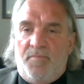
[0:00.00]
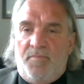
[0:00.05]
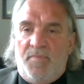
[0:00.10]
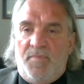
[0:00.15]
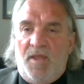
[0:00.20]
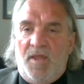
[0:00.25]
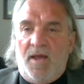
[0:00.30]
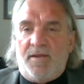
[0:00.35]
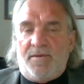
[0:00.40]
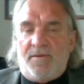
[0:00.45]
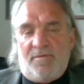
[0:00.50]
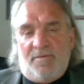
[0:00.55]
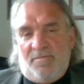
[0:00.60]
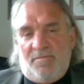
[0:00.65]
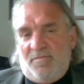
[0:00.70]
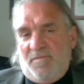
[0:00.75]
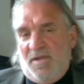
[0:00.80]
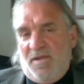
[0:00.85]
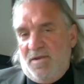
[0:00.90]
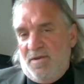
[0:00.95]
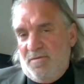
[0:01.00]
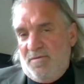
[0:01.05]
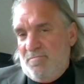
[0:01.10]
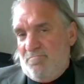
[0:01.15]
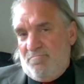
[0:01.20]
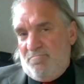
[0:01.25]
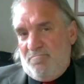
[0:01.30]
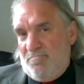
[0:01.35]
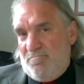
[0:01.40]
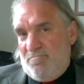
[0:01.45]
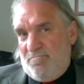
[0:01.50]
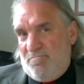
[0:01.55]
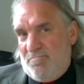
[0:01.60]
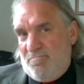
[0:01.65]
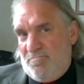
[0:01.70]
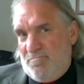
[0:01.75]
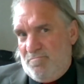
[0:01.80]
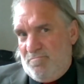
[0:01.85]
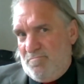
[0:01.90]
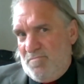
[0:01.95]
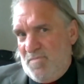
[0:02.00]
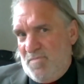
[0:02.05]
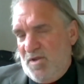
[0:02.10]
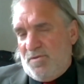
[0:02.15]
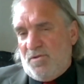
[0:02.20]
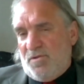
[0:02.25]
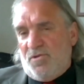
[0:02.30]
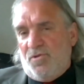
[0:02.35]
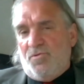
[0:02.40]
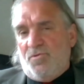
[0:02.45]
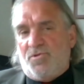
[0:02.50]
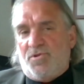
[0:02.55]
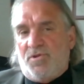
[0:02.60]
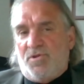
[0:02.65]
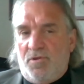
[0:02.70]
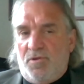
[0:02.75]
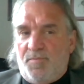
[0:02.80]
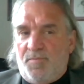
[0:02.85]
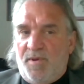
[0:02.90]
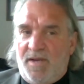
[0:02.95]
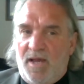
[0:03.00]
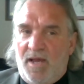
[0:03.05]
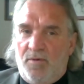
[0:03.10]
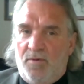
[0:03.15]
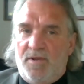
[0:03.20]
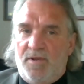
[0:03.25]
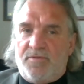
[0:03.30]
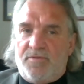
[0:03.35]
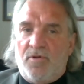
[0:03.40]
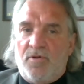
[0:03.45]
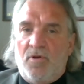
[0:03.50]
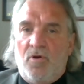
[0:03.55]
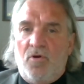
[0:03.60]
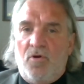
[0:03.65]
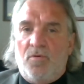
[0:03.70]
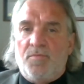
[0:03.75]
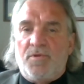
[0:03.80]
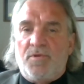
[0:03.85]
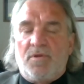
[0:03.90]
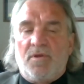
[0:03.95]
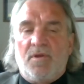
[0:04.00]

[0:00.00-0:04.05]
not in institutions, but out at their homes.